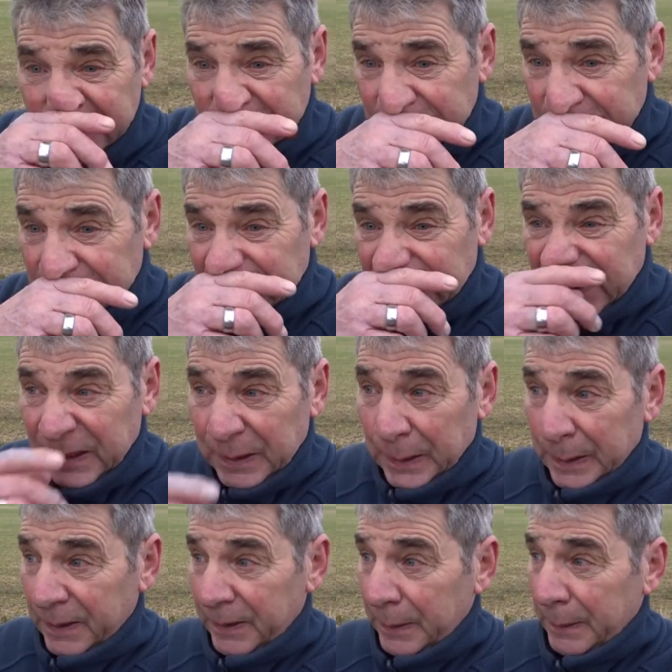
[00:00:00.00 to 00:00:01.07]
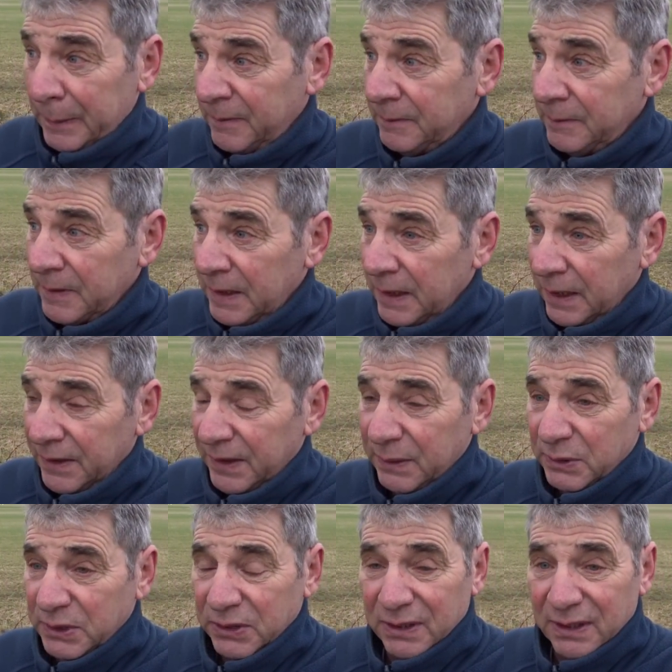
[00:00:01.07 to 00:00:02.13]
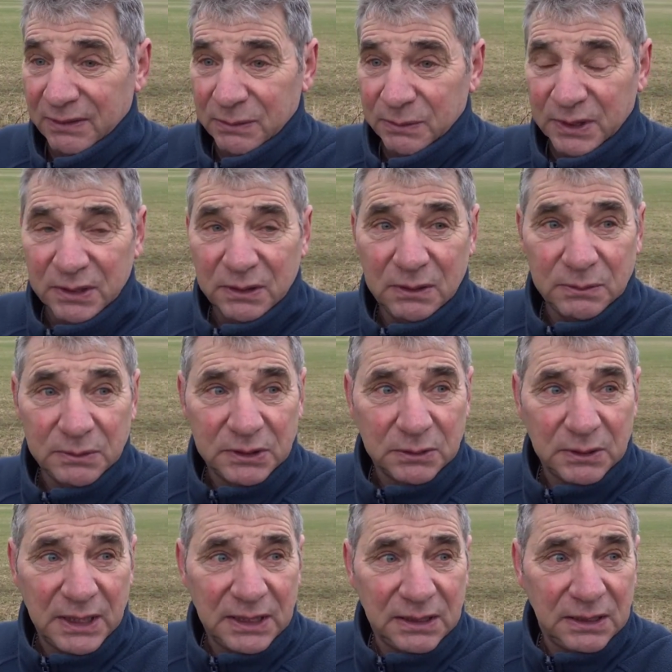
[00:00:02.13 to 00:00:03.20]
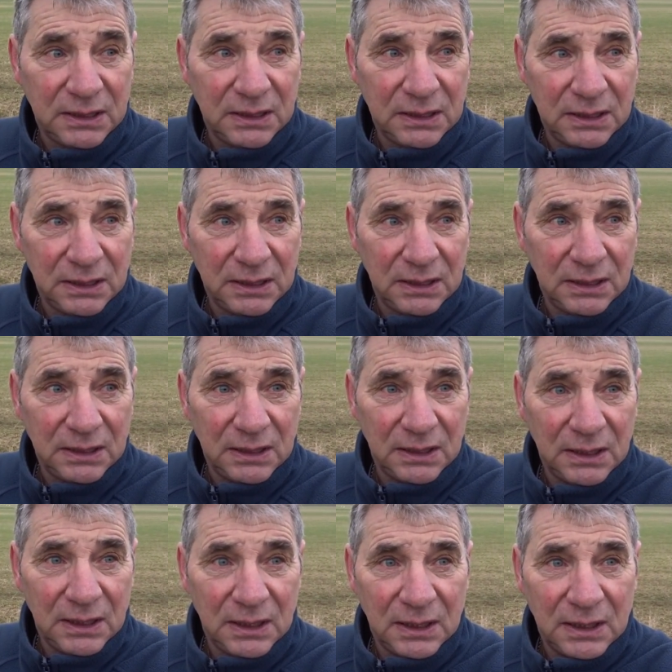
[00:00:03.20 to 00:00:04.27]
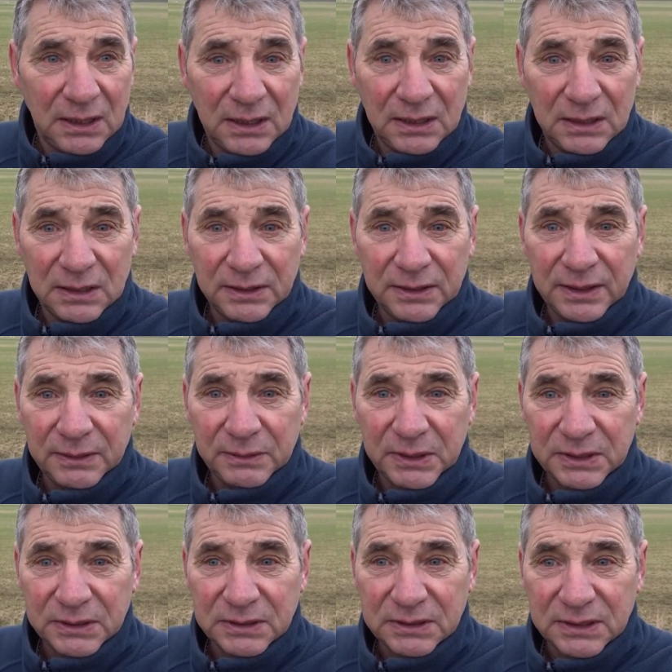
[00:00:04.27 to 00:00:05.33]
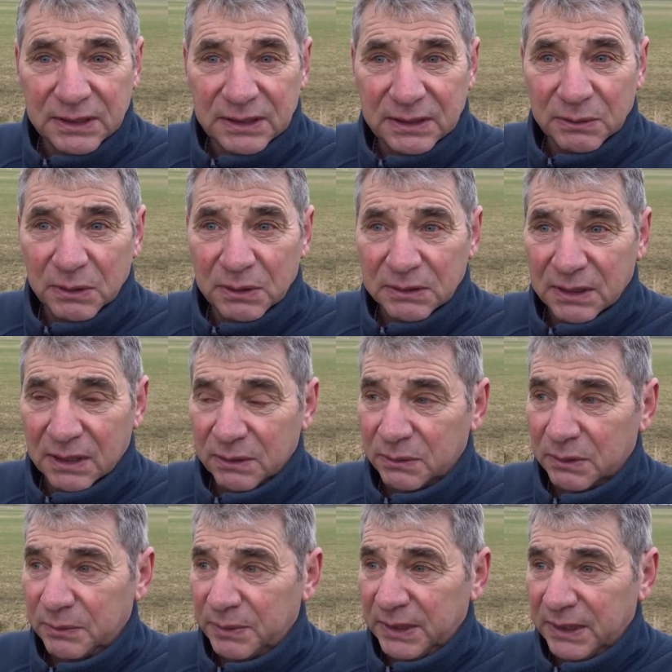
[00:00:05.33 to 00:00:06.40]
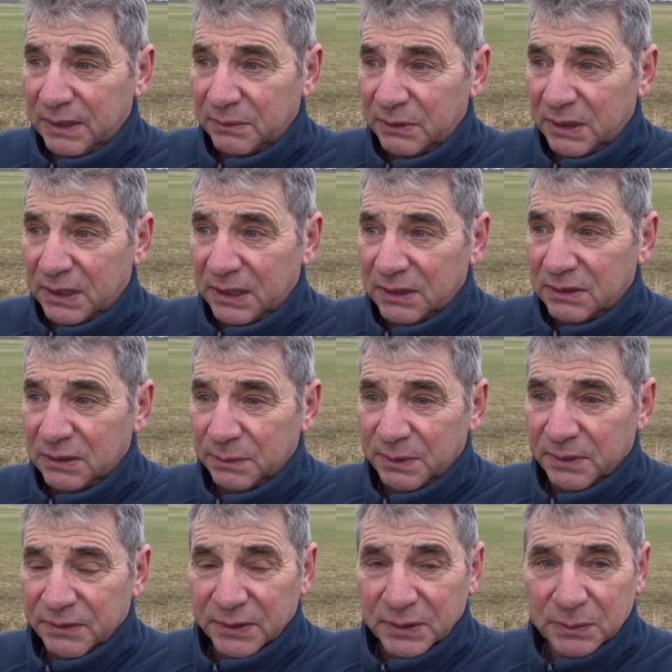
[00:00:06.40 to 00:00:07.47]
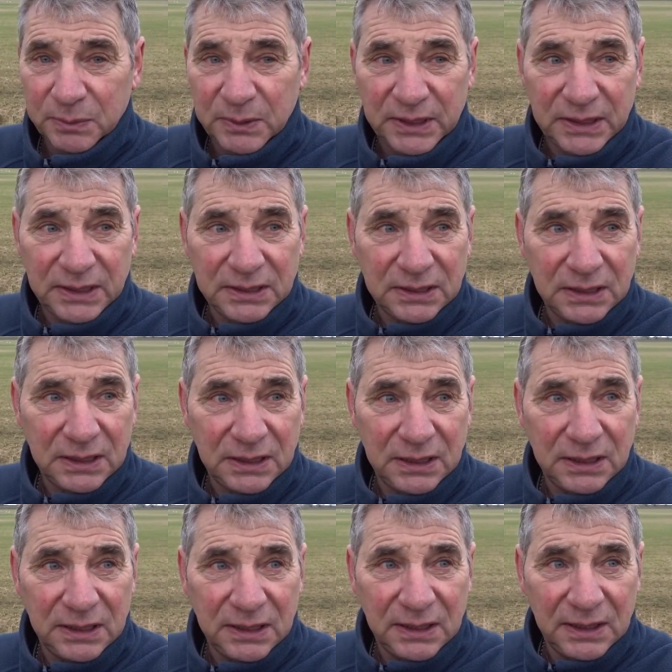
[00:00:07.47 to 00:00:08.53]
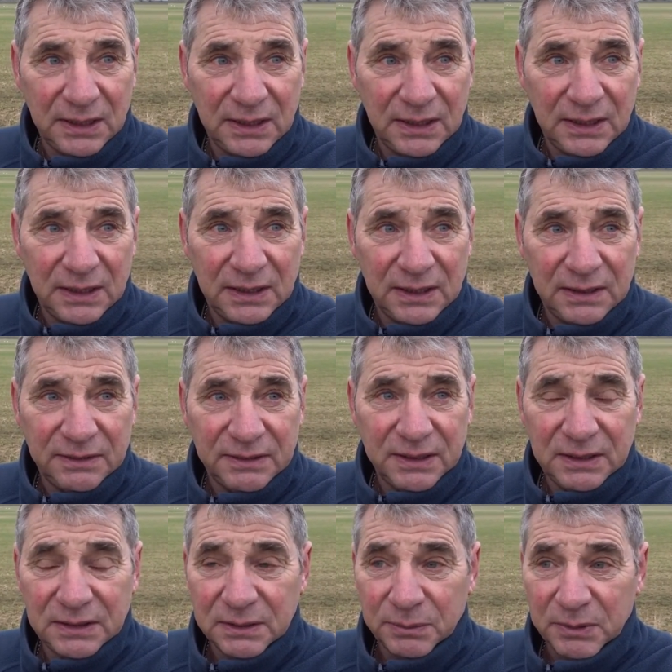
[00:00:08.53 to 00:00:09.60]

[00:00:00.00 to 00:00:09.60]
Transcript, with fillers: so I think we should have them at home as well and then we could see what how we're bringing our kids up at first place the kids are